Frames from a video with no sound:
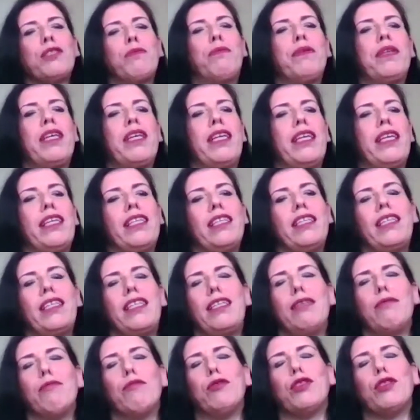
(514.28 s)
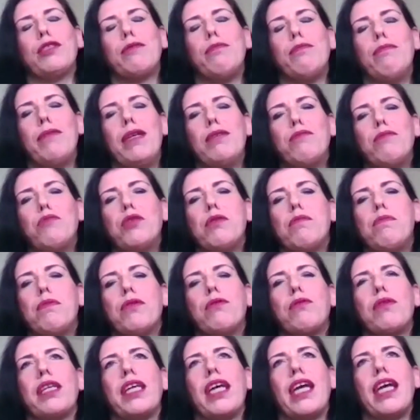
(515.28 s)
been your most
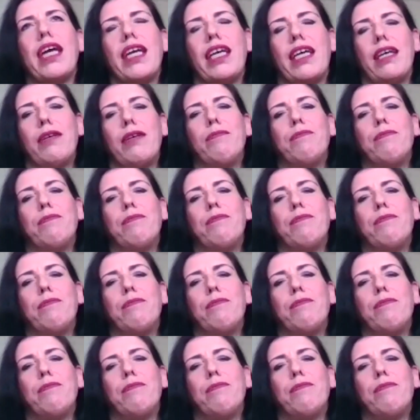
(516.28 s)
memorable gig?